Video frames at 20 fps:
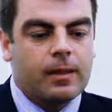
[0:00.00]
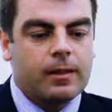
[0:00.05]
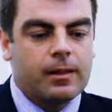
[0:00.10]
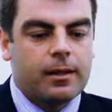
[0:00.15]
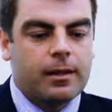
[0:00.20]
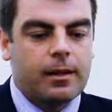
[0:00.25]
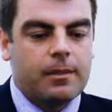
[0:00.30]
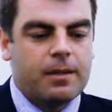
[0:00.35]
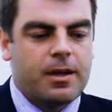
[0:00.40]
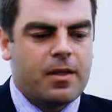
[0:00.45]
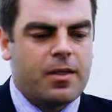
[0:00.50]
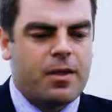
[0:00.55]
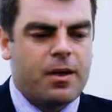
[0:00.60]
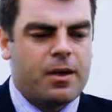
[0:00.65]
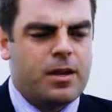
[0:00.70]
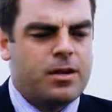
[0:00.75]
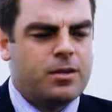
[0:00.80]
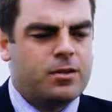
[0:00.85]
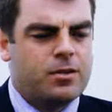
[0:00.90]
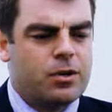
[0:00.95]
They're
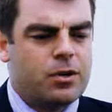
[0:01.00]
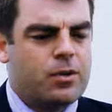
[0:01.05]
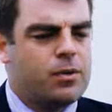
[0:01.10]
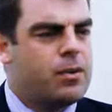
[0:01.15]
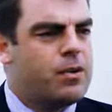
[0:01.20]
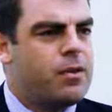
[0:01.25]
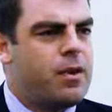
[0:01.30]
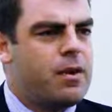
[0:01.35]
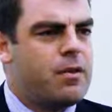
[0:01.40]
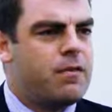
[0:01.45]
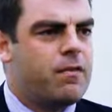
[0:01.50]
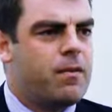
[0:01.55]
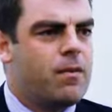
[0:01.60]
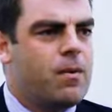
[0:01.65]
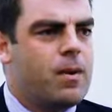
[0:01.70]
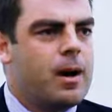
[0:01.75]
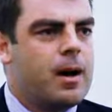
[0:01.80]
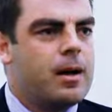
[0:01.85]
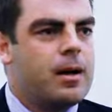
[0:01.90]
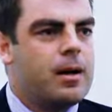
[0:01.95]
32 and
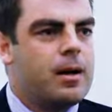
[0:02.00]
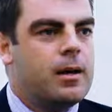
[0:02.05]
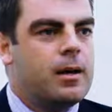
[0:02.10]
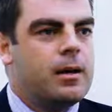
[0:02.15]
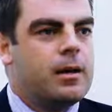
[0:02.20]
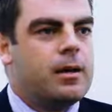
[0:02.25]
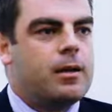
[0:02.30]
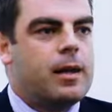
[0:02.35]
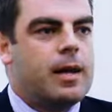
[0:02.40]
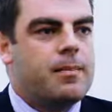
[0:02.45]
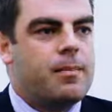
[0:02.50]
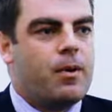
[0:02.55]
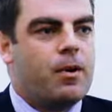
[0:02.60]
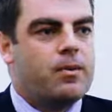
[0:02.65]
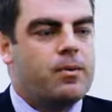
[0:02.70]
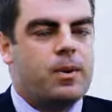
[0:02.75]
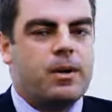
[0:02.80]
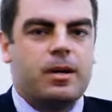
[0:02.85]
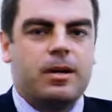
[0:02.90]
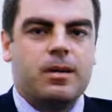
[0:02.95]
34. They both
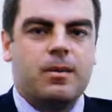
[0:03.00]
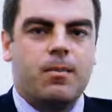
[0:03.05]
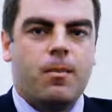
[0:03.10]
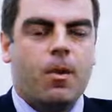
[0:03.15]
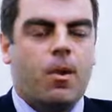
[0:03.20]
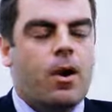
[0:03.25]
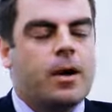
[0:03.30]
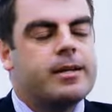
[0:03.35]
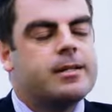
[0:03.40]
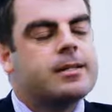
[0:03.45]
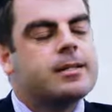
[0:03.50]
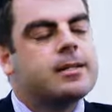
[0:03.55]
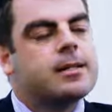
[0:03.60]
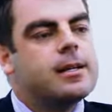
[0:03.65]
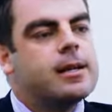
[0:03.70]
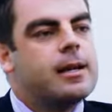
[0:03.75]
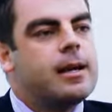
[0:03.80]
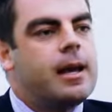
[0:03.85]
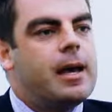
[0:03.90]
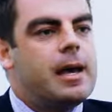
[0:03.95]
work in the mines,
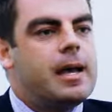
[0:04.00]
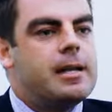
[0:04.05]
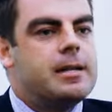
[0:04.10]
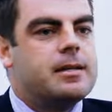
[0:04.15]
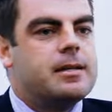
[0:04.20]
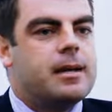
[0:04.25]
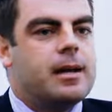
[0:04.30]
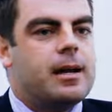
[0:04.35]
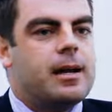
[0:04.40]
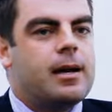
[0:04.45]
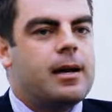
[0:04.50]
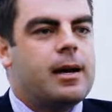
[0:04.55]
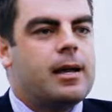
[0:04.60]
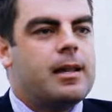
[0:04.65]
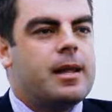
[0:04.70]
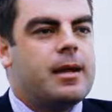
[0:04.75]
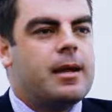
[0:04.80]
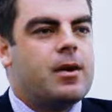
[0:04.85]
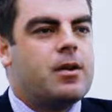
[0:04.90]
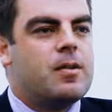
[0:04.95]
and
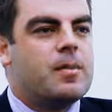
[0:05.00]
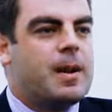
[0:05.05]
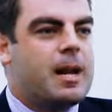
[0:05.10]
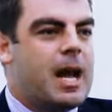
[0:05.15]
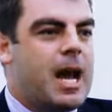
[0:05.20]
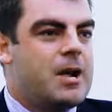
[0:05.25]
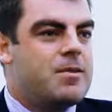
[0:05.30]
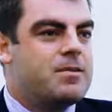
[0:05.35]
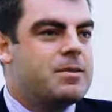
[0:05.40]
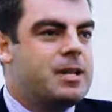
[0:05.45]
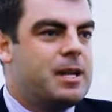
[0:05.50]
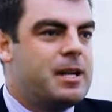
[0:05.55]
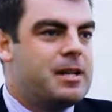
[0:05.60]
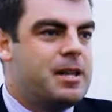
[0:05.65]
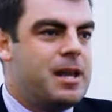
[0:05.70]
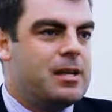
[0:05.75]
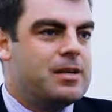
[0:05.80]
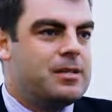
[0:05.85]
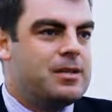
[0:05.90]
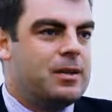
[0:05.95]
they earn about
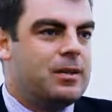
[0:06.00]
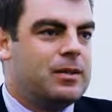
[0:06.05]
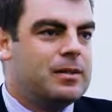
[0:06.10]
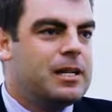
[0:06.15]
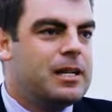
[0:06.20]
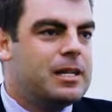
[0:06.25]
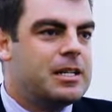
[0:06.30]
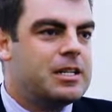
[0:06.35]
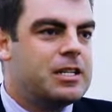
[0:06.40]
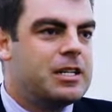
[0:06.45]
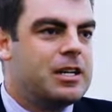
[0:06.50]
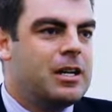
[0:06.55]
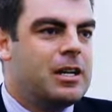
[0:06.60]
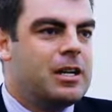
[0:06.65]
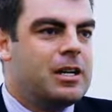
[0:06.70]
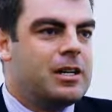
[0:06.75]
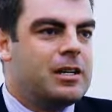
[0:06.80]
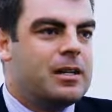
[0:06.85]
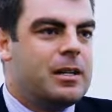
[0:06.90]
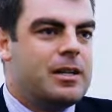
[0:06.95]
$110,000 each.
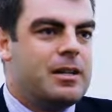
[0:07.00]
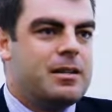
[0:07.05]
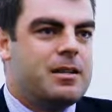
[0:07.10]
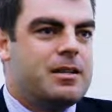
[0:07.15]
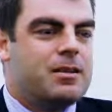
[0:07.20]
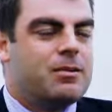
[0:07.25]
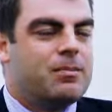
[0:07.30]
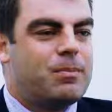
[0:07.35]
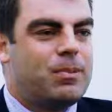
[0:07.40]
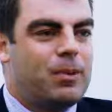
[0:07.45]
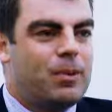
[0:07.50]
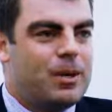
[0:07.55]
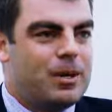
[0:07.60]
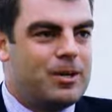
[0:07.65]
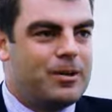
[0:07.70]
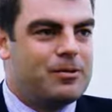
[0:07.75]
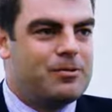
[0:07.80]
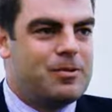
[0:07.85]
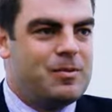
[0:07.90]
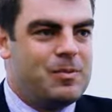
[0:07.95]
And the employer
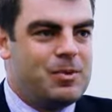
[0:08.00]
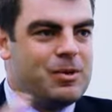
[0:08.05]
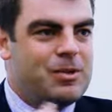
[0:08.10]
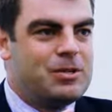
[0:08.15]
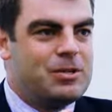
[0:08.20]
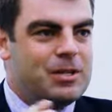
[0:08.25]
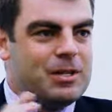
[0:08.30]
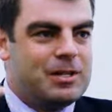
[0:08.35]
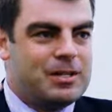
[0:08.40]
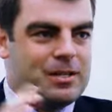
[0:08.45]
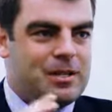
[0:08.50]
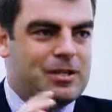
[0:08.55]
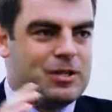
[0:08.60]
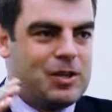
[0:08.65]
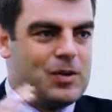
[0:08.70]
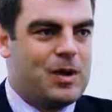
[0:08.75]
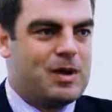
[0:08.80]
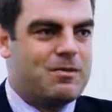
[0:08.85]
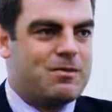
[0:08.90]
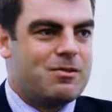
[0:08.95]
contributions at the
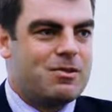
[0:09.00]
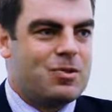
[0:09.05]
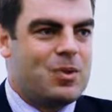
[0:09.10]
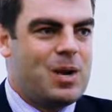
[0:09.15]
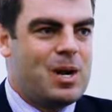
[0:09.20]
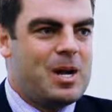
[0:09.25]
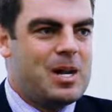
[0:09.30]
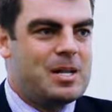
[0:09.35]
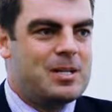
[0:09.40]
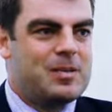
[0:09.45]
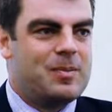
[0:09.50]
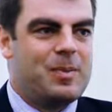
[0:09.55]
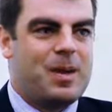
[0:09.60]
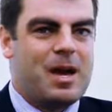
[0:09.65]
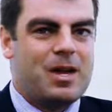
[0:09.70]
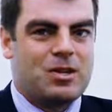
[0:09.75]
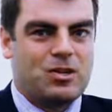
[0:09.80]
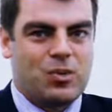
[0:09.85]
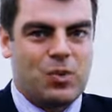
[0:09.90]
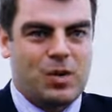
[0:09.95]
220 is
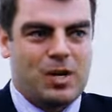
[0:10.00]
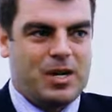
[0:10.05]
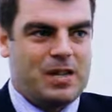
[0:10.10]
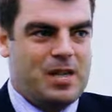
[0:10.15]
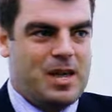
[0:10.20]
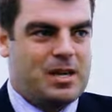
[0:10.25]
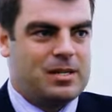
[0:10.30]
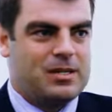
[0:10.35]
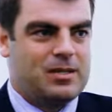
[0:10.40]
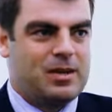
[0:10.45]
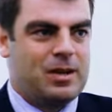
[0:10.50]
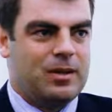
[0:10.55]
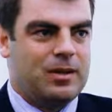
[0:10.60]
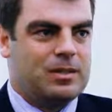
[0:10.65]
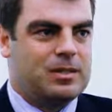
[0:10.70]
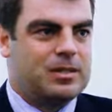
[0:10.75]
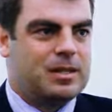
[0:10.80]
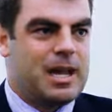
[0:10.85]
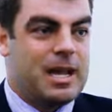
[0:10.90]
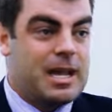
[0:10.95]
about
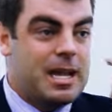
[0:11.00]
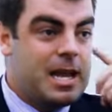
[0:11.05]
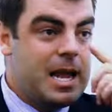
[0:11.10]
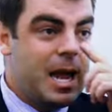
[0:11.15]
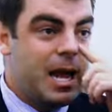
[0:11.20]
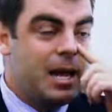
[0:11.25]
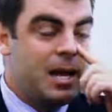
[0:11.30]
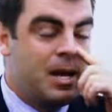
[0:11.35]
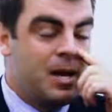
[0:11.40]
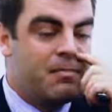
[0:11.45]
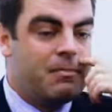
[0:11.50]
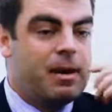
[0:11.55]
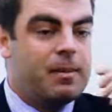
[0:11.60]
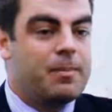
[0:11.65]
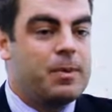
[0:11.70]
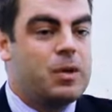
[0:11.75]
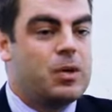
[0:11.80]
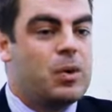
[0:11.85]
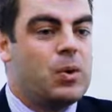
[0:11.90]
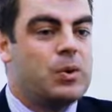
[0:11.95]
$20,000 a year. But
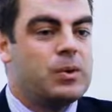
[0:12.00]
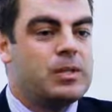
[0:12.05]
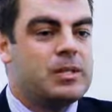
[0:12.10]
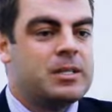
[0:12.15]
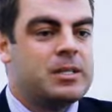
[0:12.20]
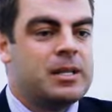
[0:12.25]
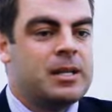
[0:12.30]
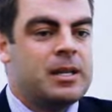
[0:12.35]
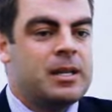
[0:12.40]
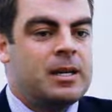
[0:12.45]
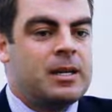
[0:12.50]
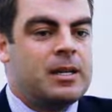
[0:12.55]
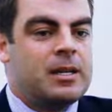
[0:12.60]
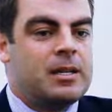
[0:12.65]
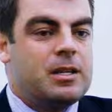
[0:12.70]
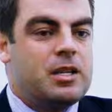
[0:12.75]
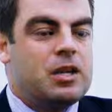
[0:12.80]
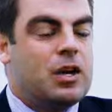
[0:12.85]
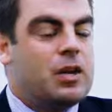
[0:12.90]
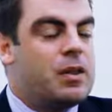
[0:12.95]
because
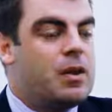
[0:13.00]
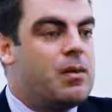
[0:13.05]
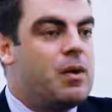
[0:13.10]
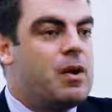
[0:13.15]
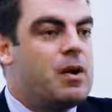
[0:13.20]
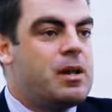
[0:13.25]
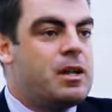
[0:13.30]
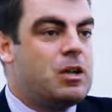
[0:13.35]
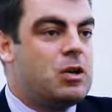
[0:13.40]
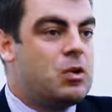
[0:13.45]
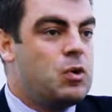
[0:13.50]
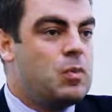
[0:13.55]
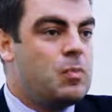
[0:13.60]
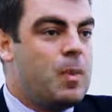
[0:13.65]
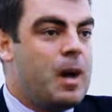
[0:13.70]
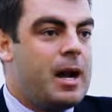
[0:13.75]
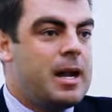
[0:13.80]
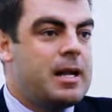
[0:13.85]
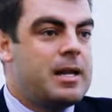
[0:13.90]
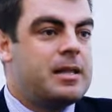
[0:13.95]
they're earning good
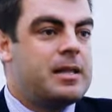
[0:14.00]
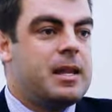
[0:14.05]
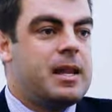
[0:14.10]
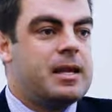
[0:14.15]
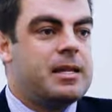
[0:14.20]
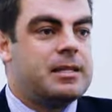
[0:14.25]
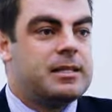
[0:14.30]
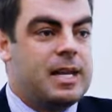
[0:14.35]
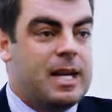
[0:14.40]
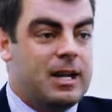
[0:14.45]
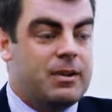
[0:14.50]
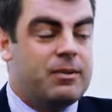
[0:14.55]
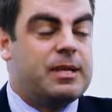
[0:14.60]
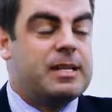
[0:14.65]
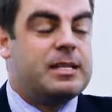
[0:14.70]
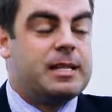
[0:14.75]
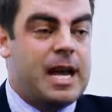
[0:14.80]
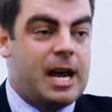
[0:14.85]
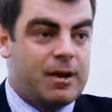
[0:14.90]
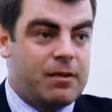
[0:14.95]
money, they're salary
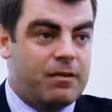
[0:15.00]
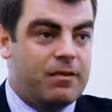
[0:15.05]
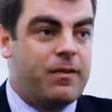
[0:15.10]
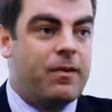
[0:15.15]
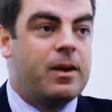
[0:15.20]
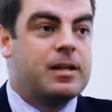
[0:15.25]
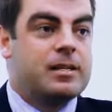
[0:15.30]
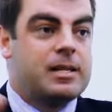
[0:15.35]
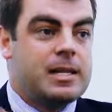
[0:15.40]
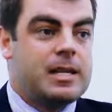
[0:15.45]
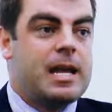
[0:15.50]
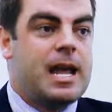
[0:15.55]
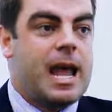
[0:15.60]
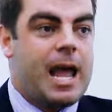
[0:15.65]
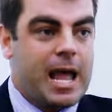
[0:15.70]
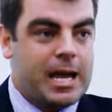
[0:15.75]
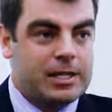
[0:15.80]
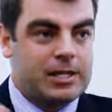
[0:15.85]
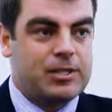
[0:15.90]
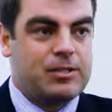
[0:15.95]
sacrificing
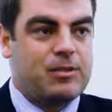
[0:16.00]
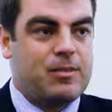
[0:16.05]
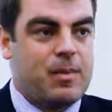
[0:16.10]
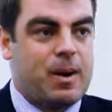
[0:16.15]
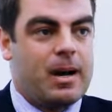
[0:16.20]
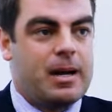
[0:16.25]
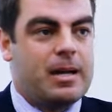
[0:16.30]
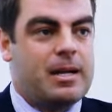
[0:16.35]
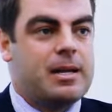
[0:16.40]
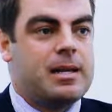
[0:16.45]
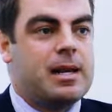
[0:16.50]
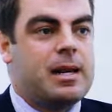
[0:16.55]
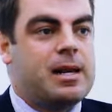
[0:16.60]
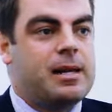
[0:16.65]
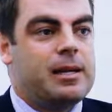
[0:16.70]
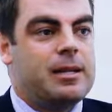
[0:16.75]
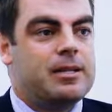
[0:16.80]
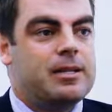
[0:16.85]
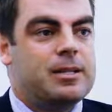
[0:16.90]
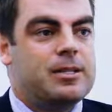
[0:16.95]
extra money
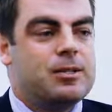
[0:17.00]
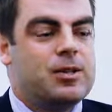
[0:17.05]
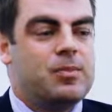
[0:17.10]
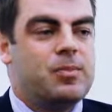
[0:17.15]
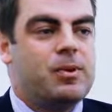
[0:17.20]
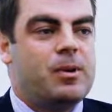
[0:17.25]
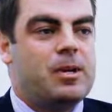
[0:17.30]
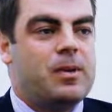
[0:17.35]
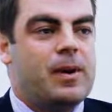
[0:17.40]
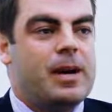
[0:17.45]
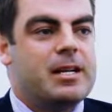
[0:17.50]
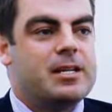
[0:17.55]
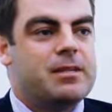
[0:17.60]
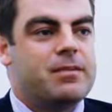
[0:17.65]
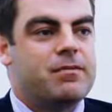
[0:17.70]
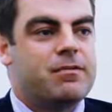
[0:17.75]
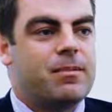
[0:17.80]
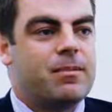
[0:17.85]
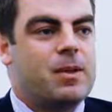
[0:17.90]
into superannuation from